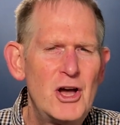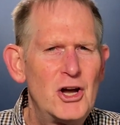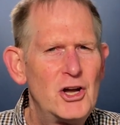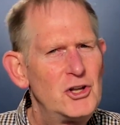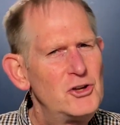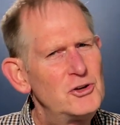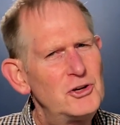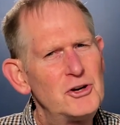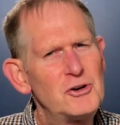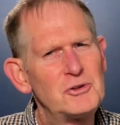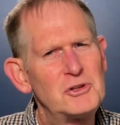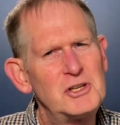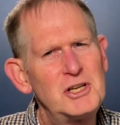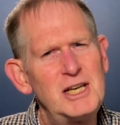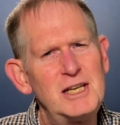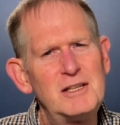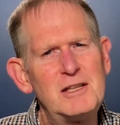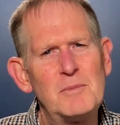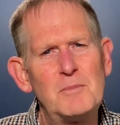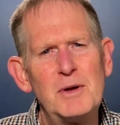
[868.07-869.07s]
You don't
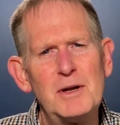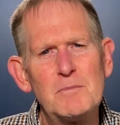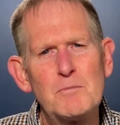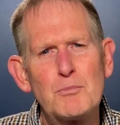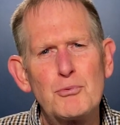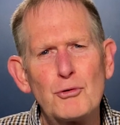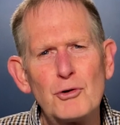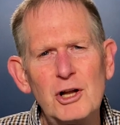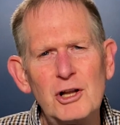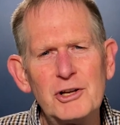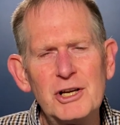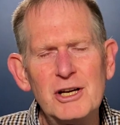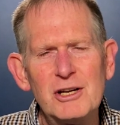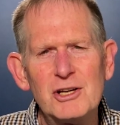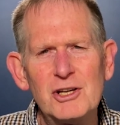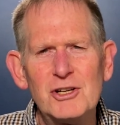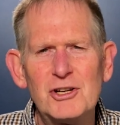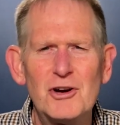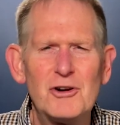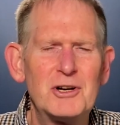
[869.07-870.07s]
need to be
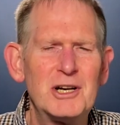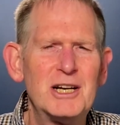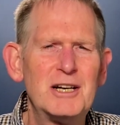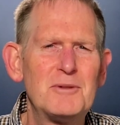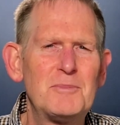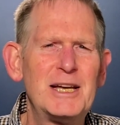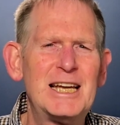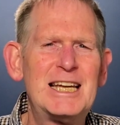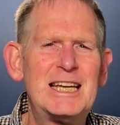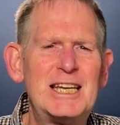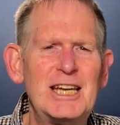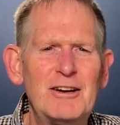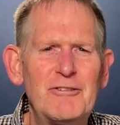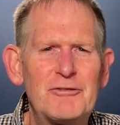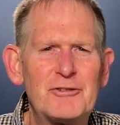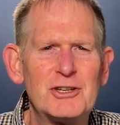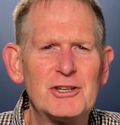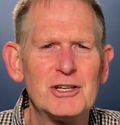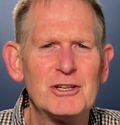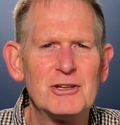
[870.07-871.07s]
brilliant. You don't need to be
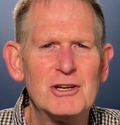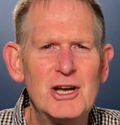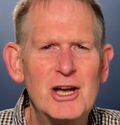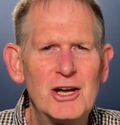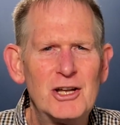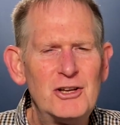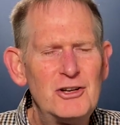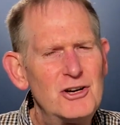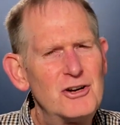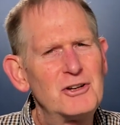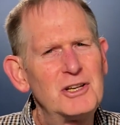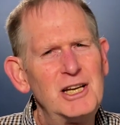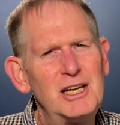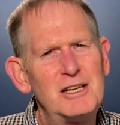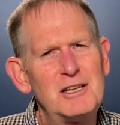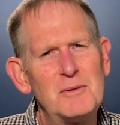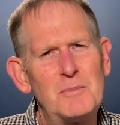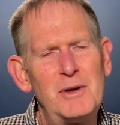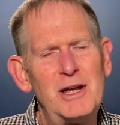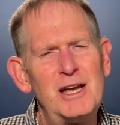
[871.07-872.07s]
gifted. You don't need
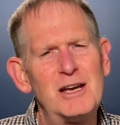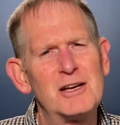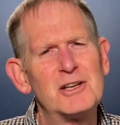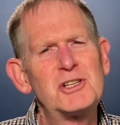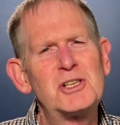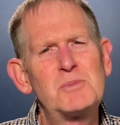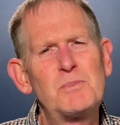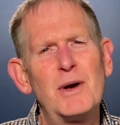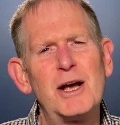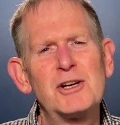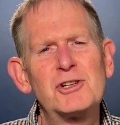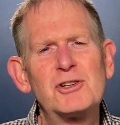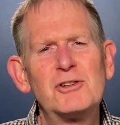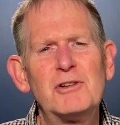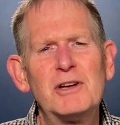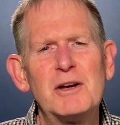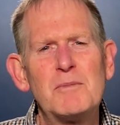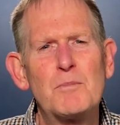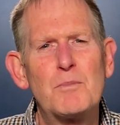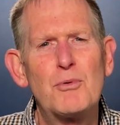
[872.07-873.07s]
to be
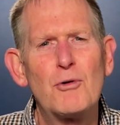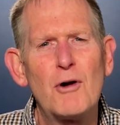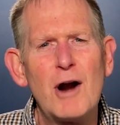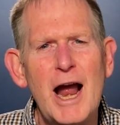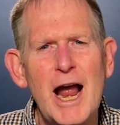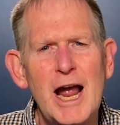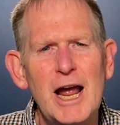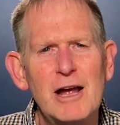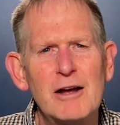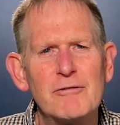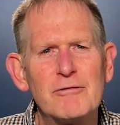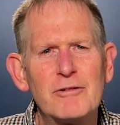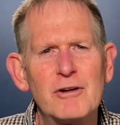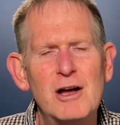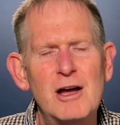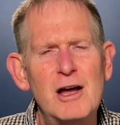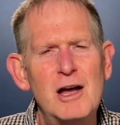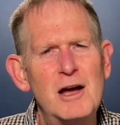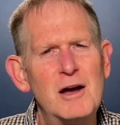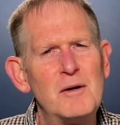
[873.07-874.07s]
especially brave.
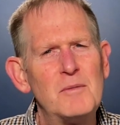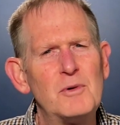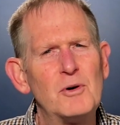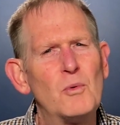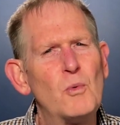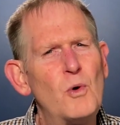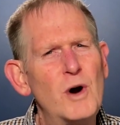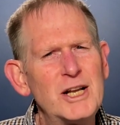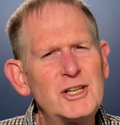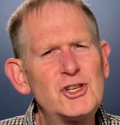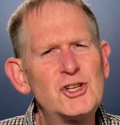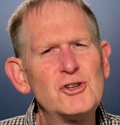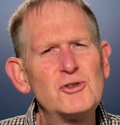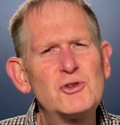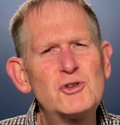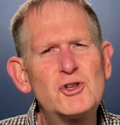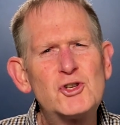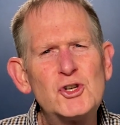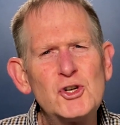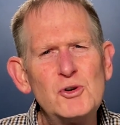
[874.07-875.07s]
But what you
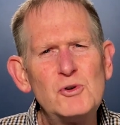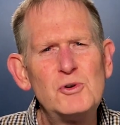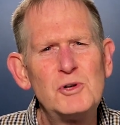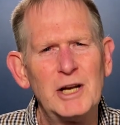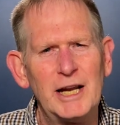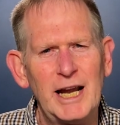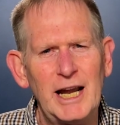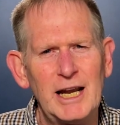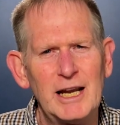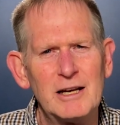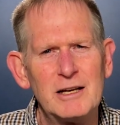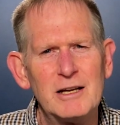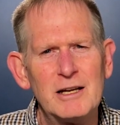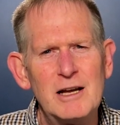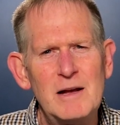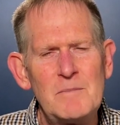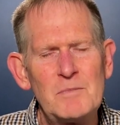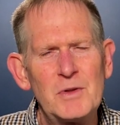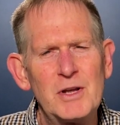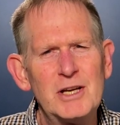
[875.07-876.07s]
do need
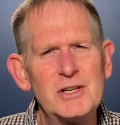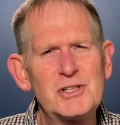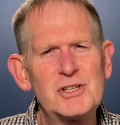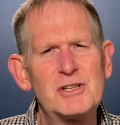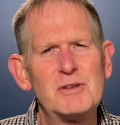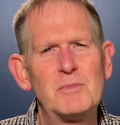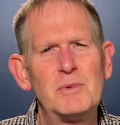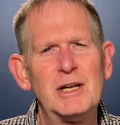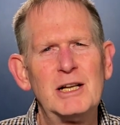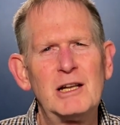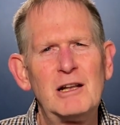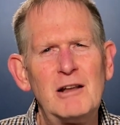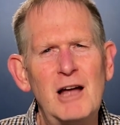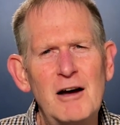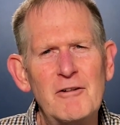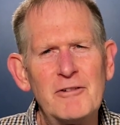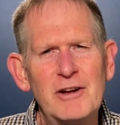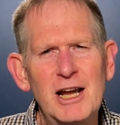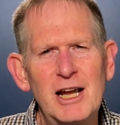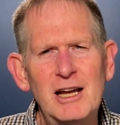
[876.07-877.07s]
is to be
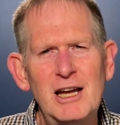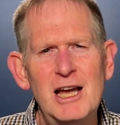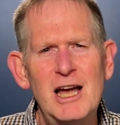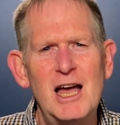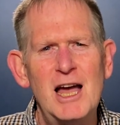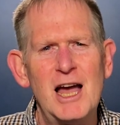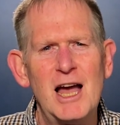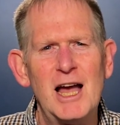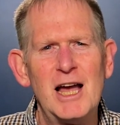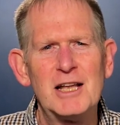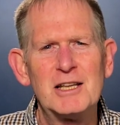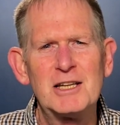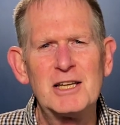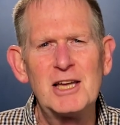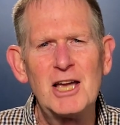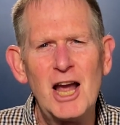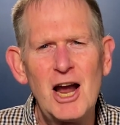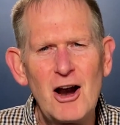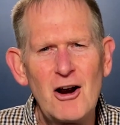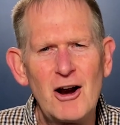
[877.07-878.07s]
loving and
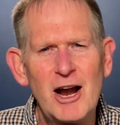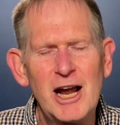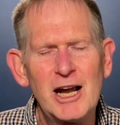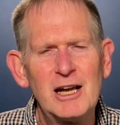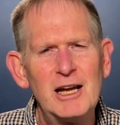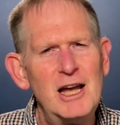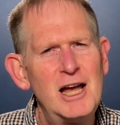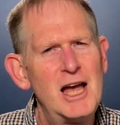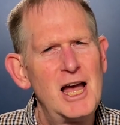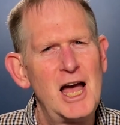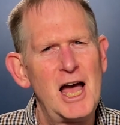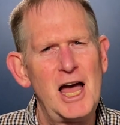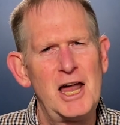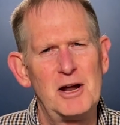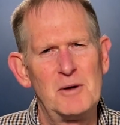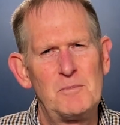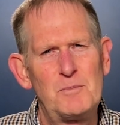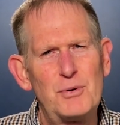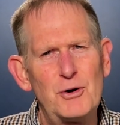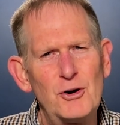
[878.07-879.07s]
caring and
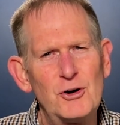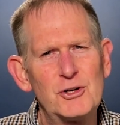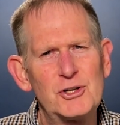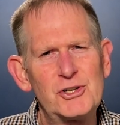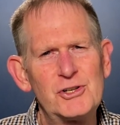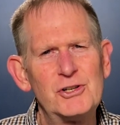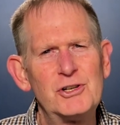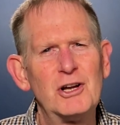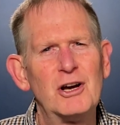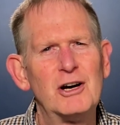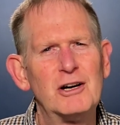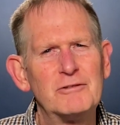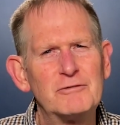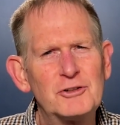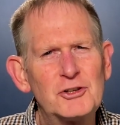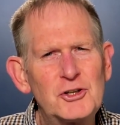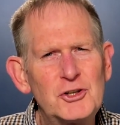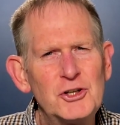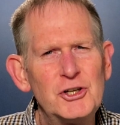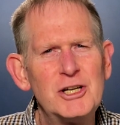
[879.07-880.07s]
a person
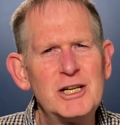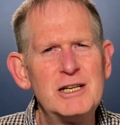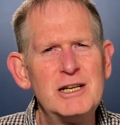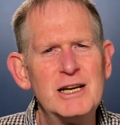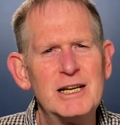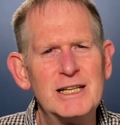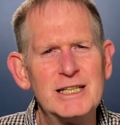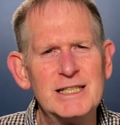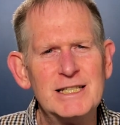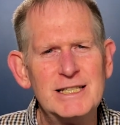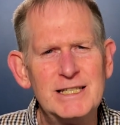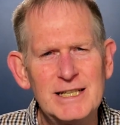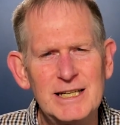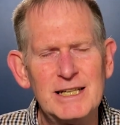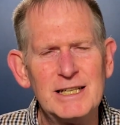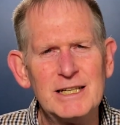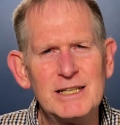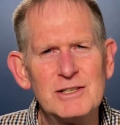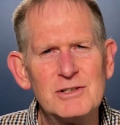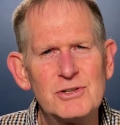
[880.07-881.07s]
of good
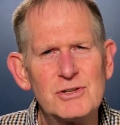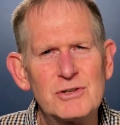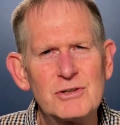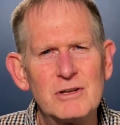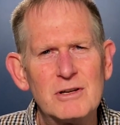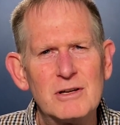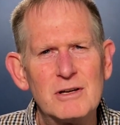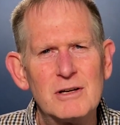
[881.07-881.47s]
deeds.